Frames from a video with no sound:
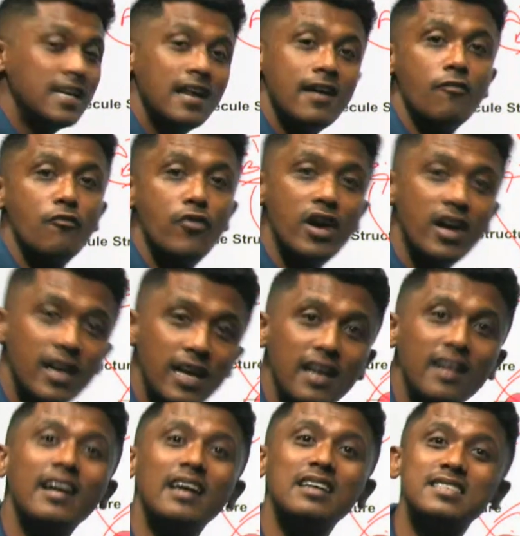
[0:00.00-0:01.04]
a very
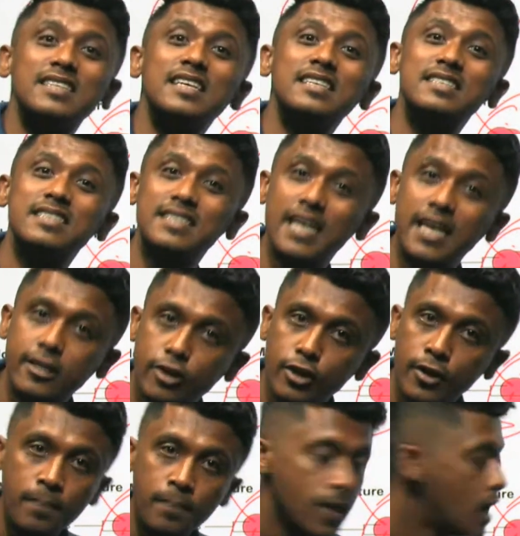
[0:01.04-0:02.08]
resting state.
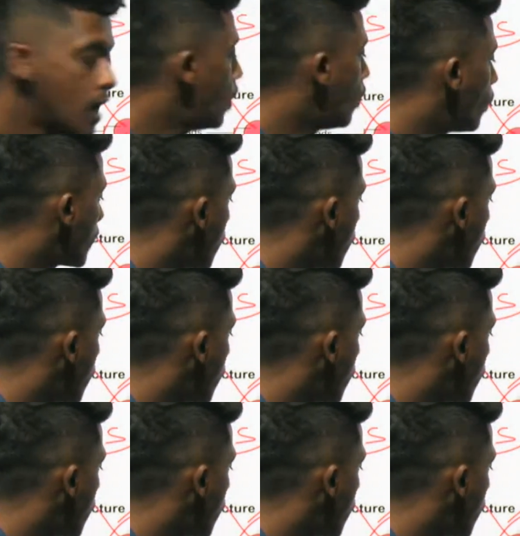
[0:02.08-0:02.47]
Okay,